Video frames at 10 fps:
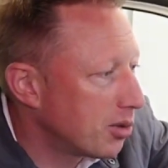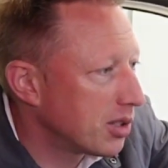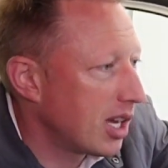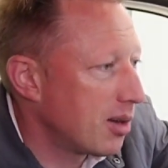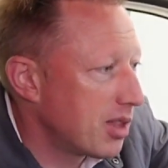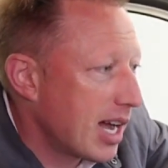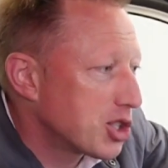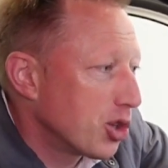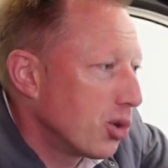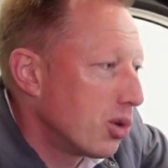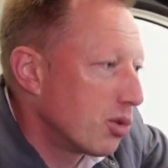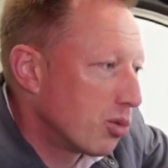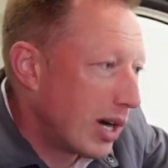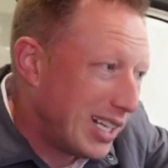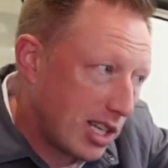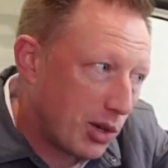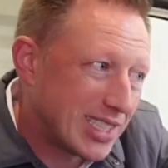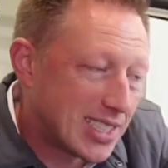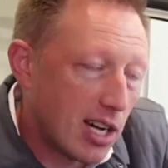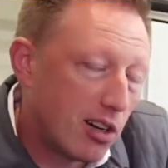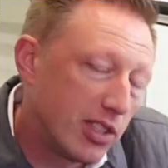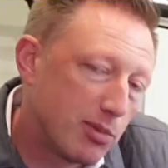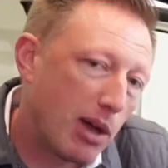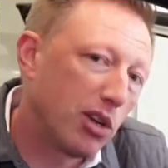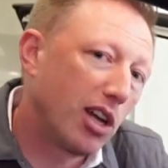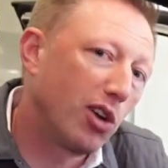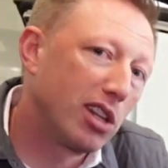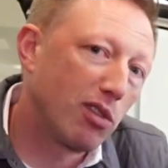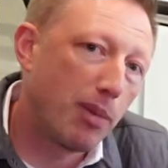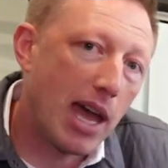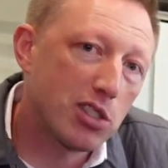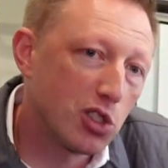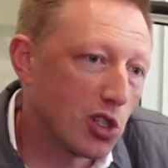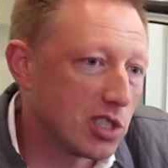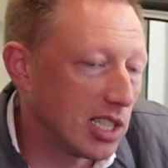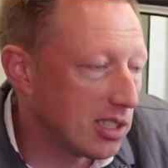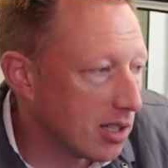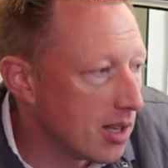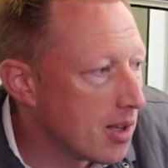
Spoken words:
The actual radio itself is mounted underneath of the passenger seat.